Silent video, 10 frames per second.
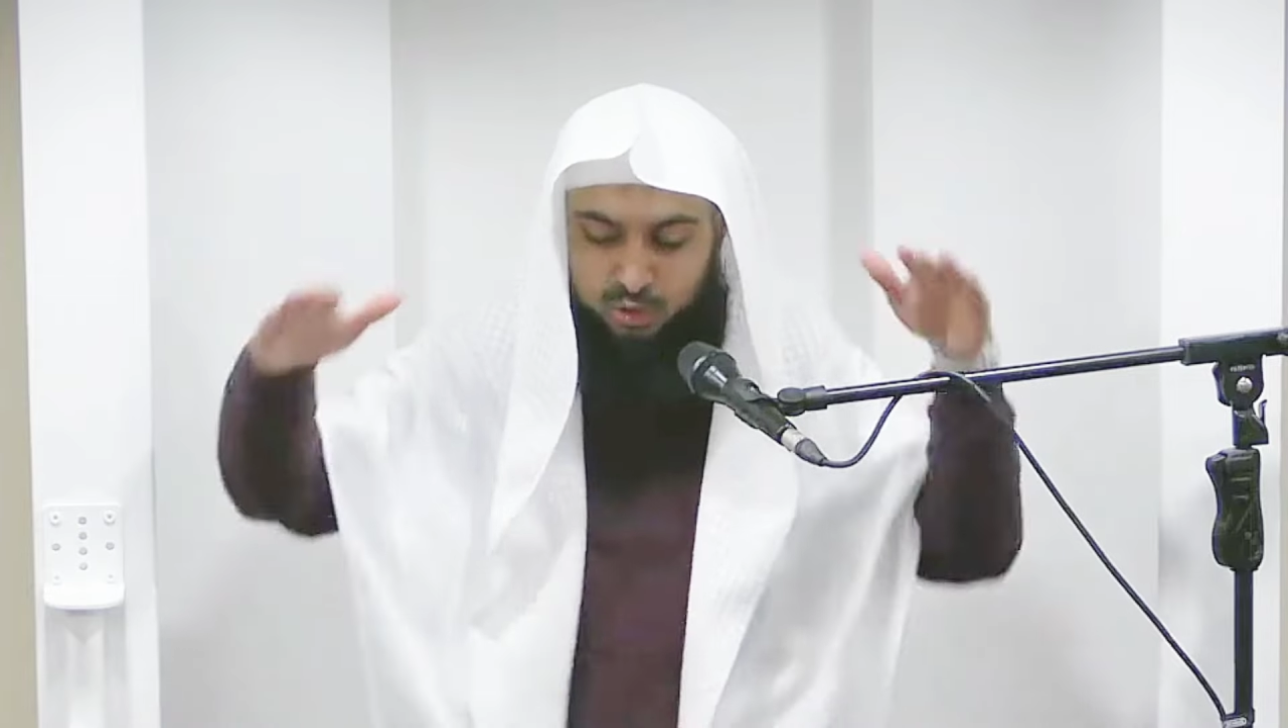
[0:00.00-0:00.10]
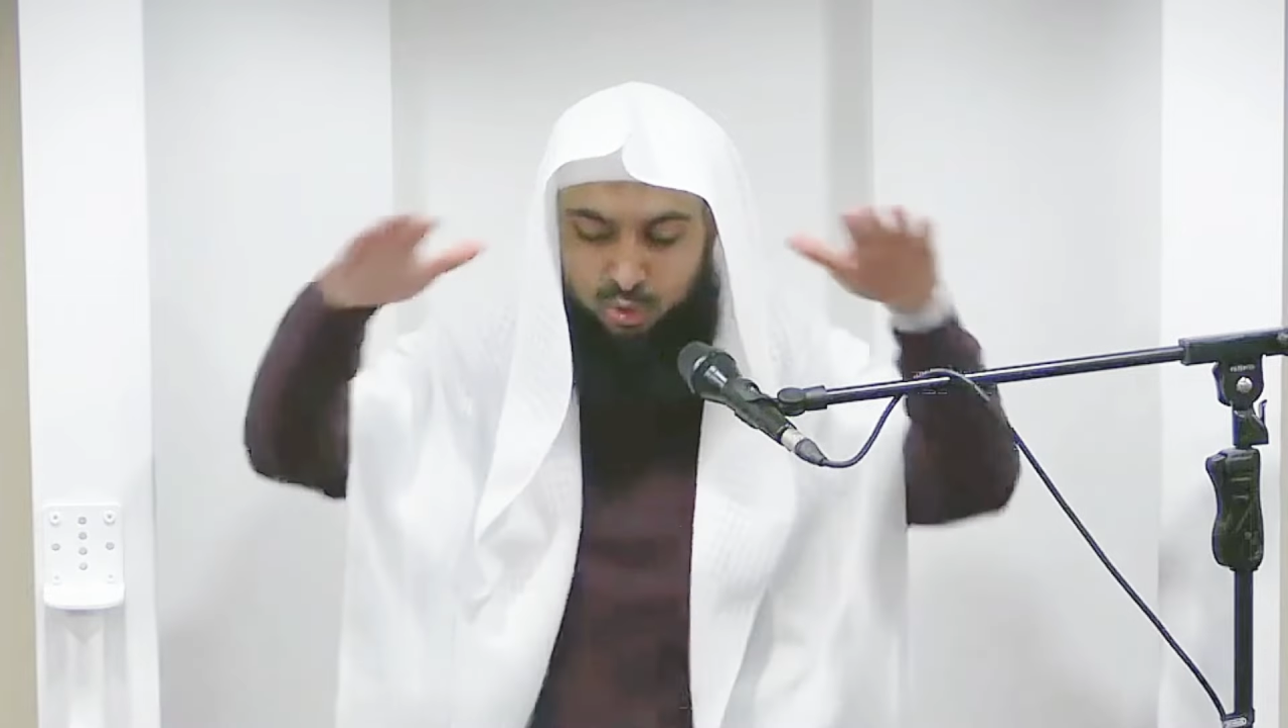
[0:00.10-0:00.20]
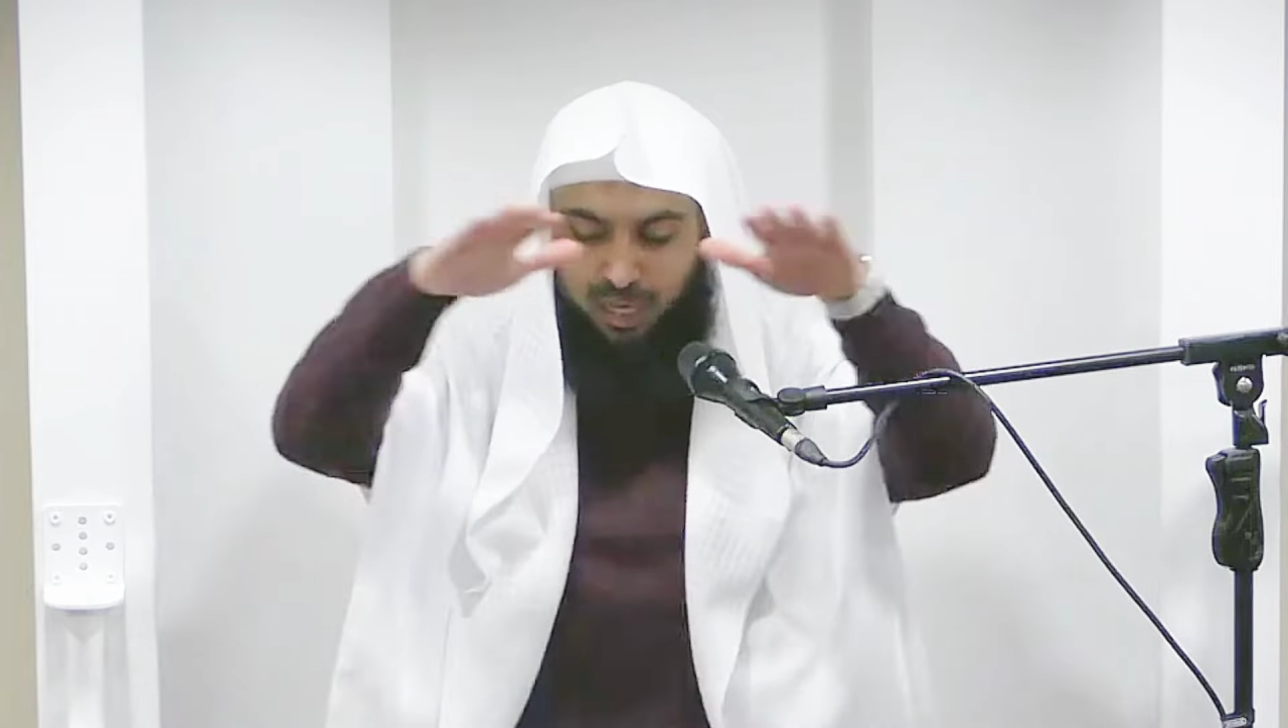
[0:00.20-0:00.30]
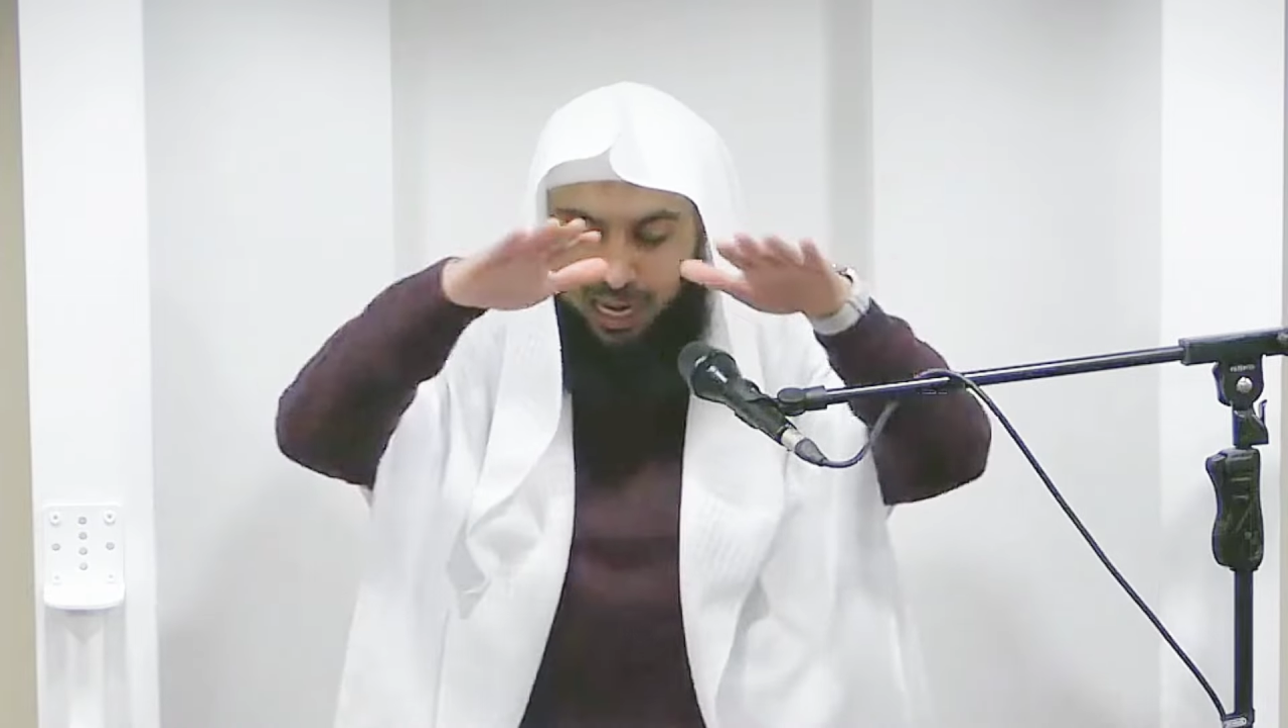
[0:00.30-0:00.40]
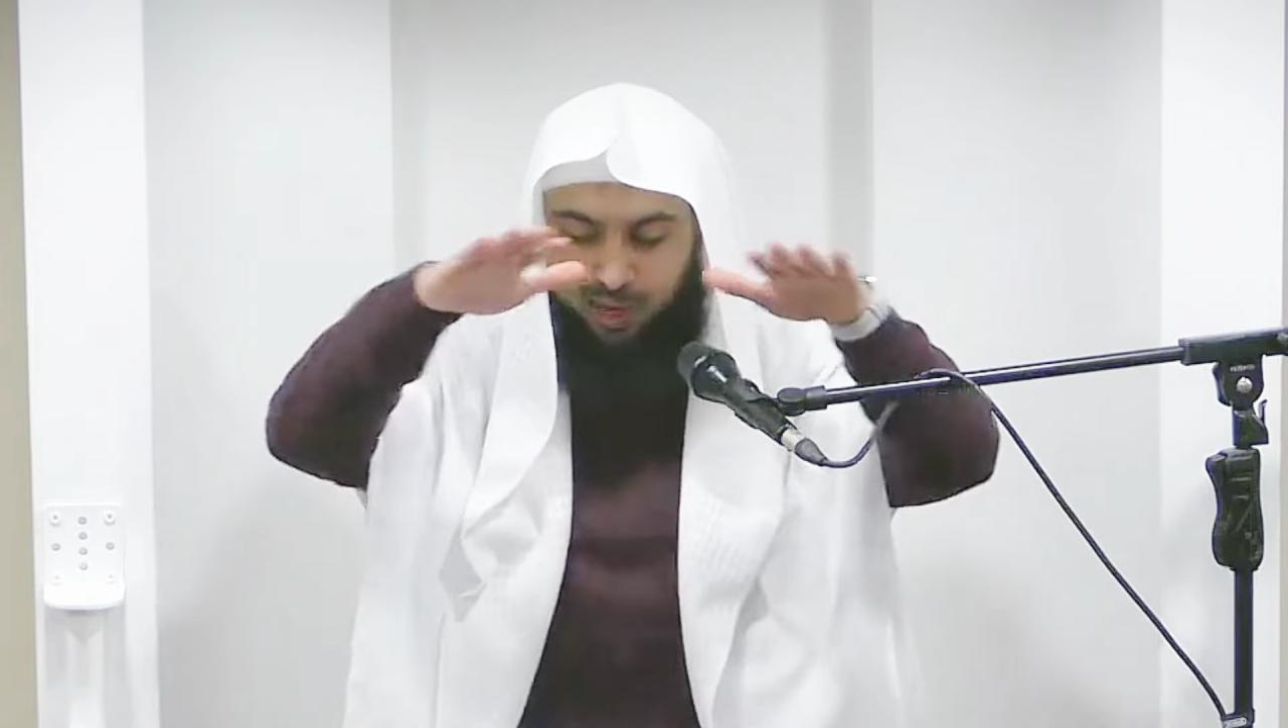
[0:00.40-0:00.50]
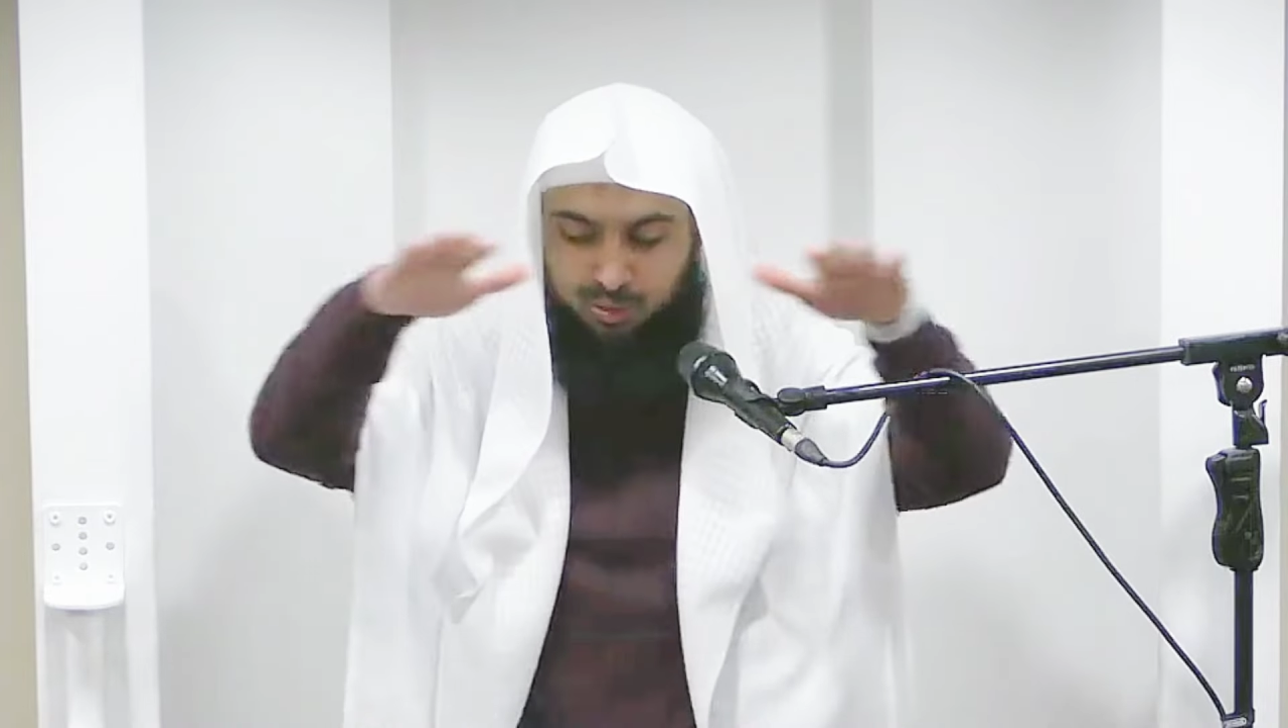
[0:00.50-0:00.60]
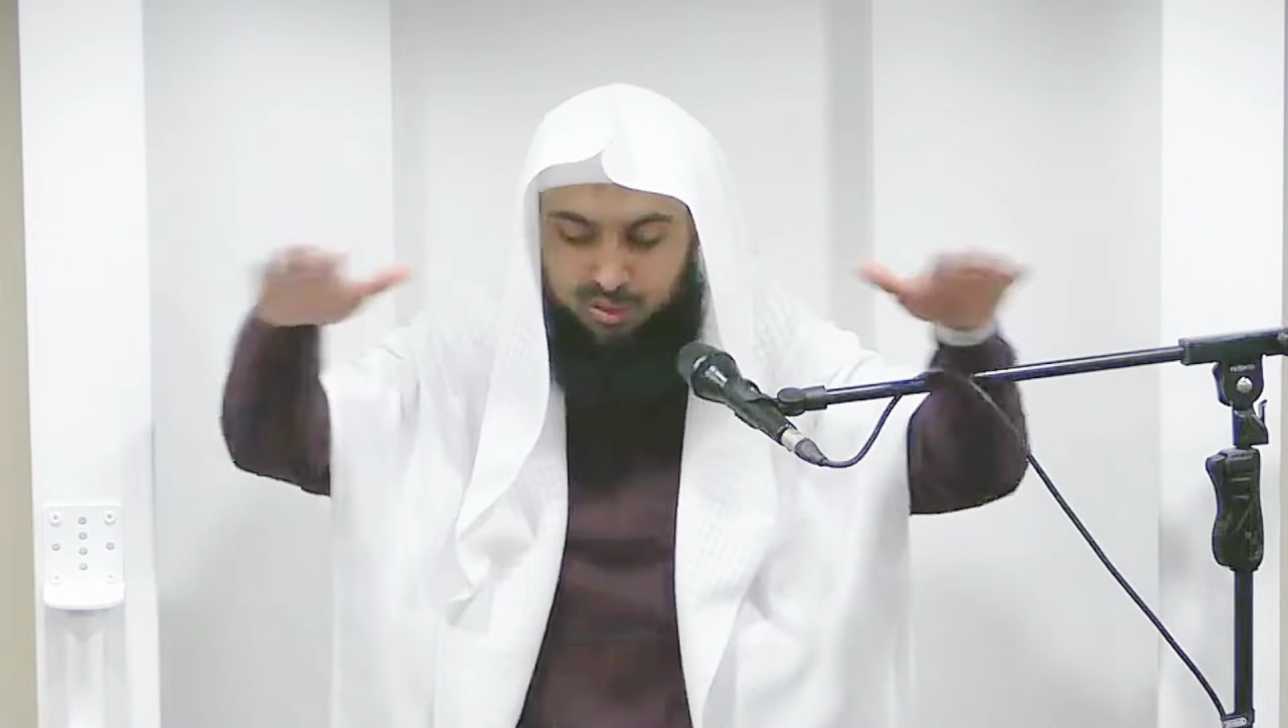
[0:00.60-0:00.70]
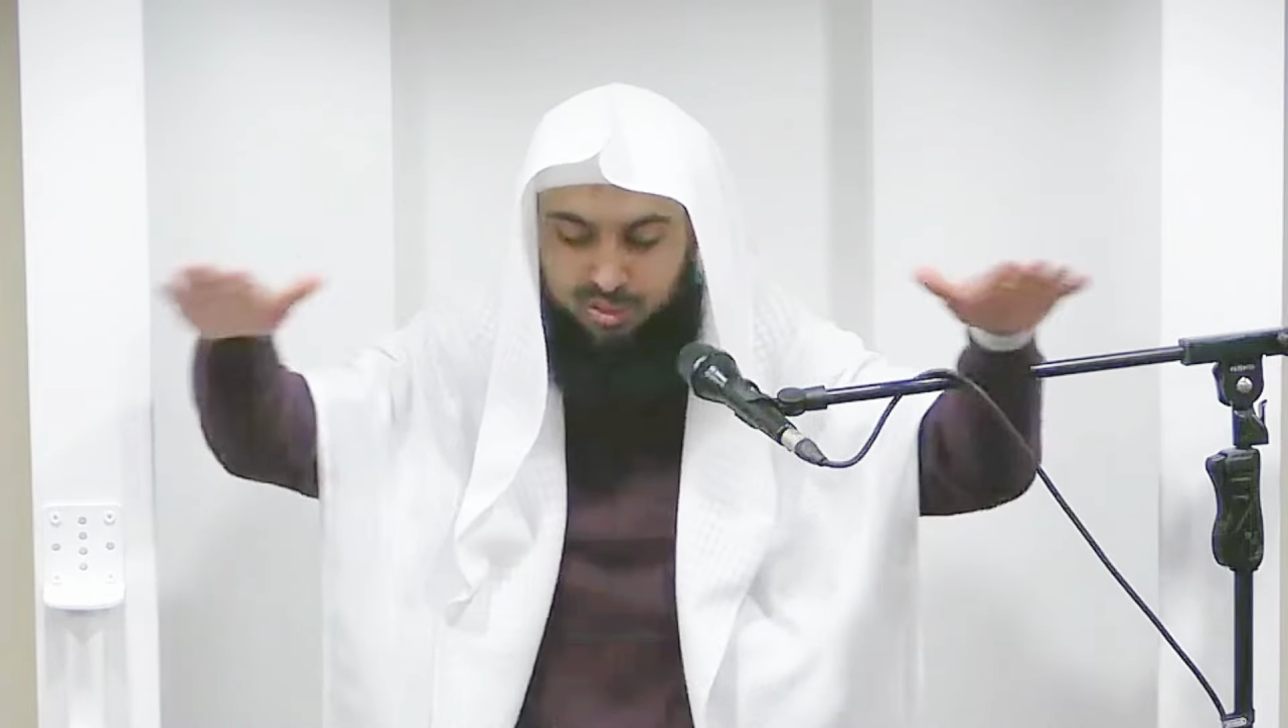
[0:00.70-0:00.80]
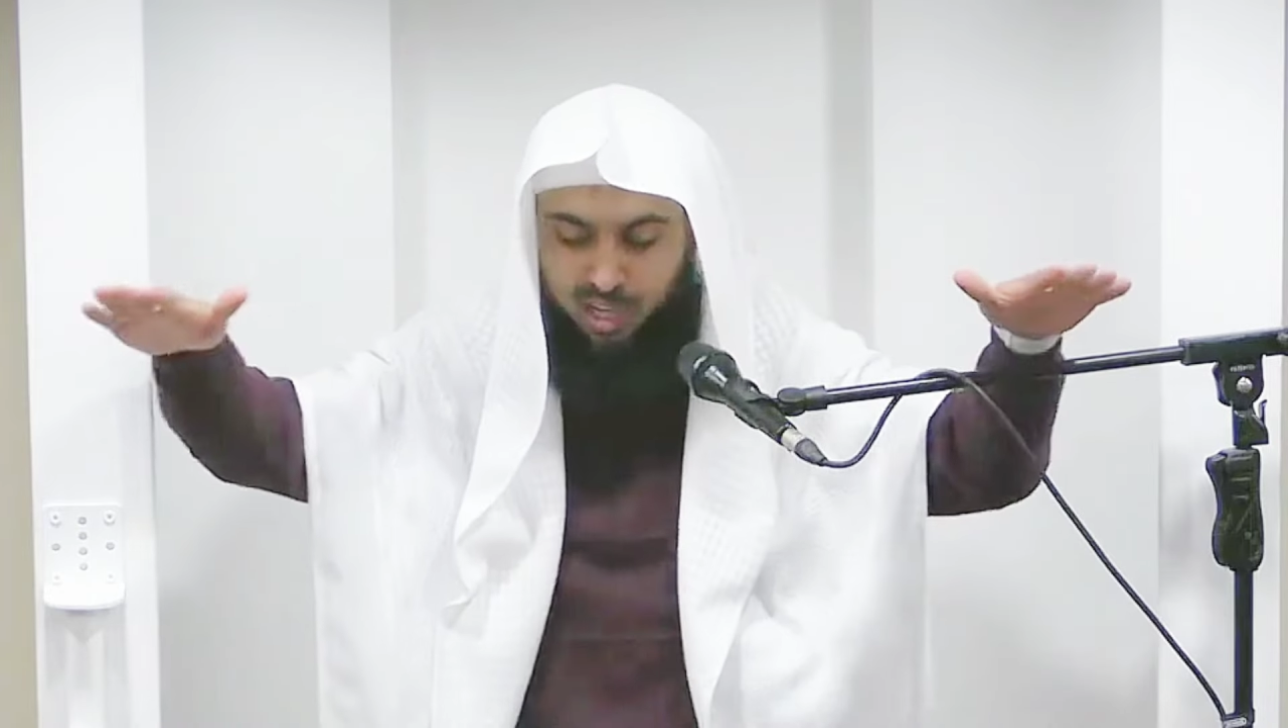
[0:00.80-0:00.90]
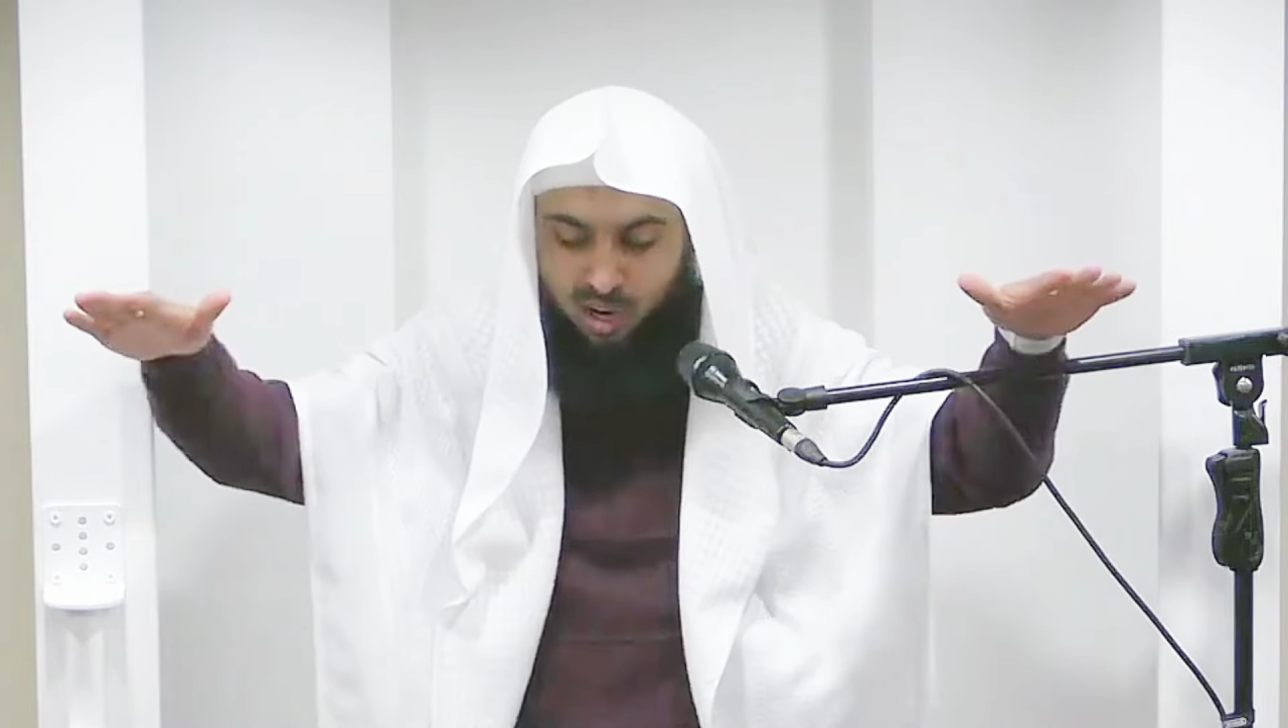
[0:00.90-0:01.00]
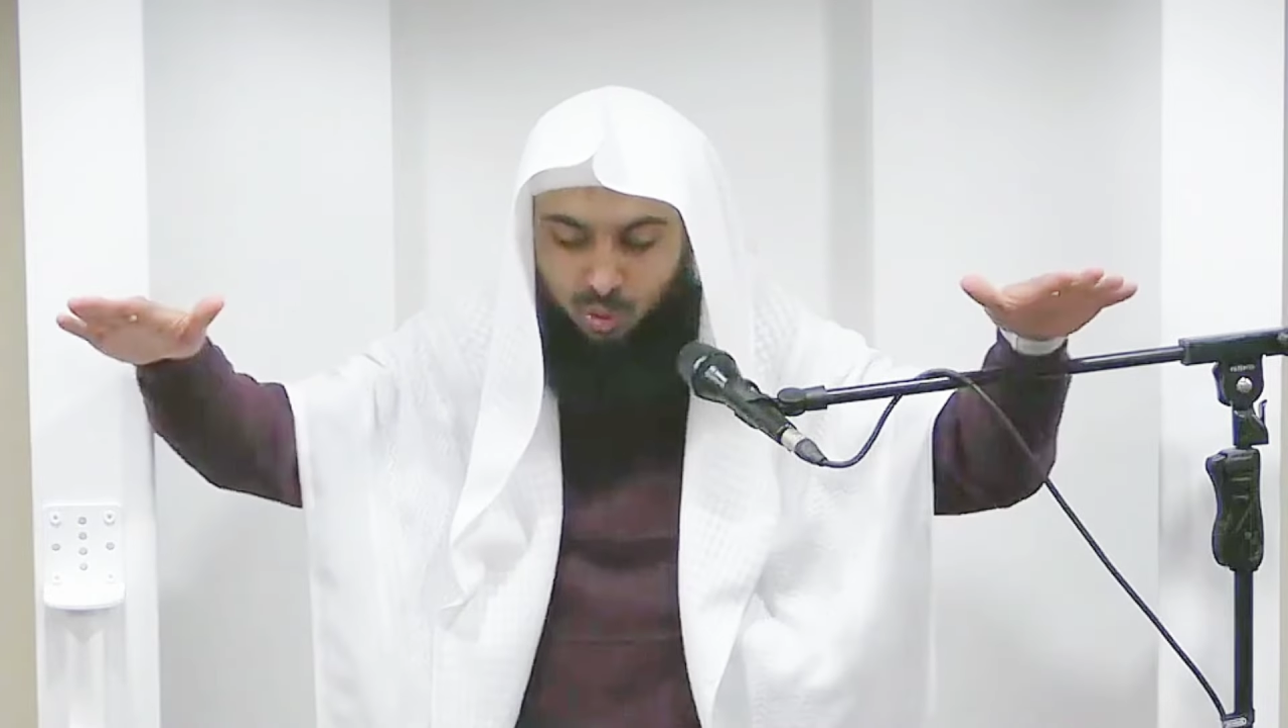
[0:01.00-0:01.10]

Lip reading: two clouds,